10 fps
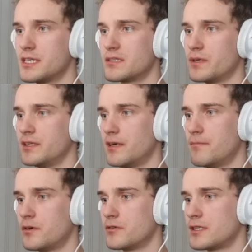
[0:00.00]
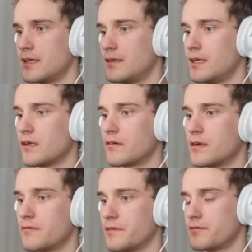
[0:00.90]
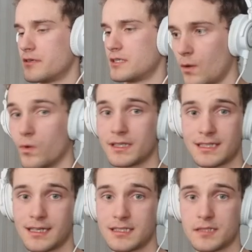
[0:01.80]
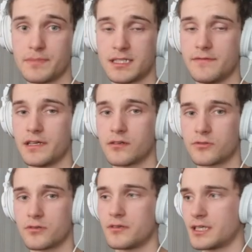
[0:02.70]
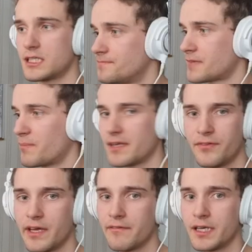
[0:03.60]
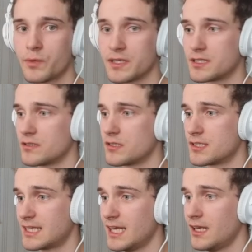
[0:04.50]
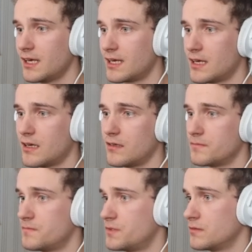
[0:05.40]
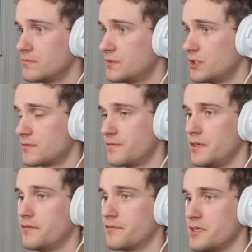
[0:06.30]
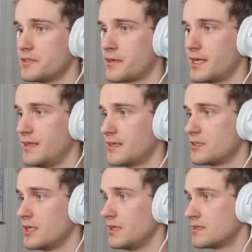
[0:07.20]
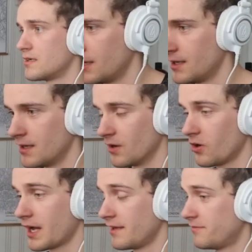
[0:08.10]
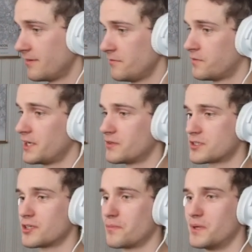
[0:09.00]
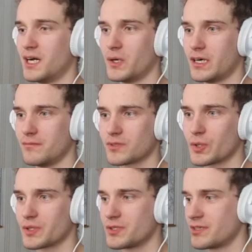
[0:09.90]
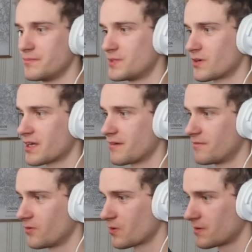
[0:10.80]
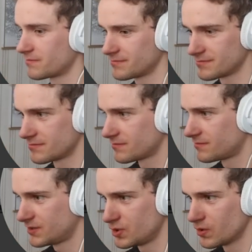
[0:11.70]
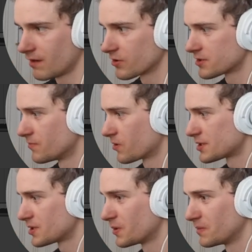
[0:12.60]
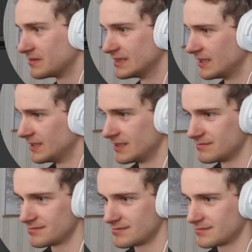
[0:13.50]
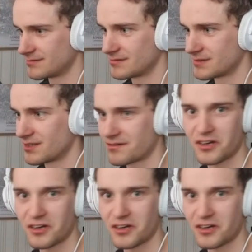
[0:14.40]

with numbers, and then you can reference what that specific control does. But if you have any questions still, just feel free to get in touch anytime. Okay, if I don't stop now, I'm going to keep talking for 2 hours more, so cut